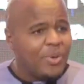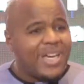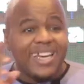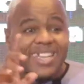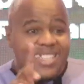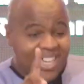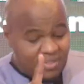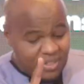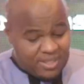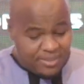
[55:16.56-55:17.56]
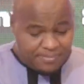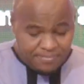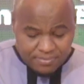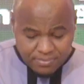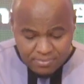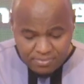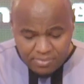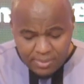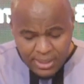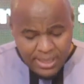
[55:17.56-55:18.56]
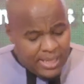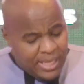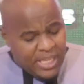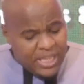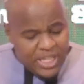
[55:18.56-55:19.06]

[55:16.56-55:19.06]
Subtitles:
can enter heaven. The